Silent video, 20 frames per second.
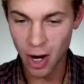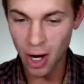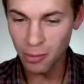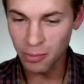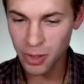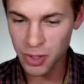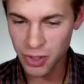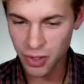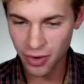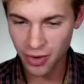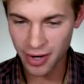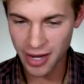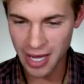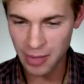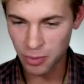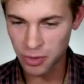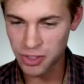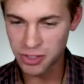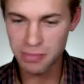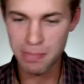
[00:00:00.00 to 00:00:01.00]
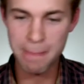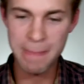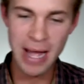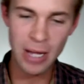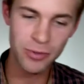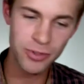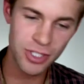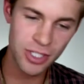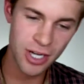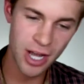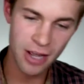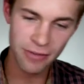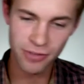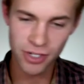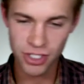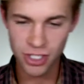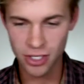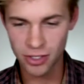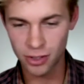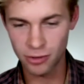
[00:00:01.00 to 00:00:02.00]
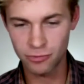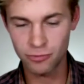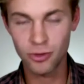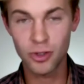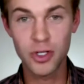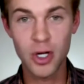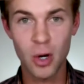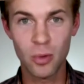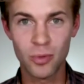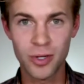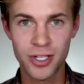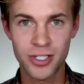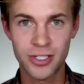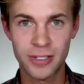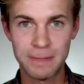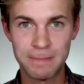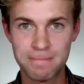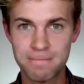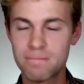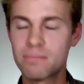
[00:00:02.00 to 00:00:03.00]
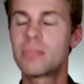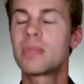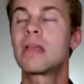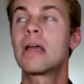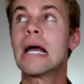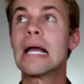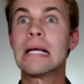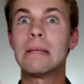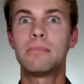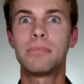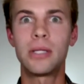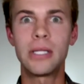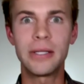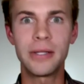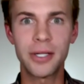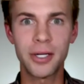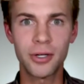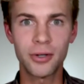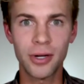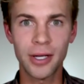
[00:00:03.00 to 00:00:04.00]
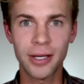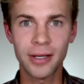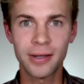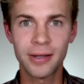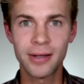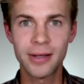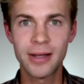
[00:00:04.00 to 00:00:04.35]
arbitrary and we're just bouncing off each other for no reason. I completely agree.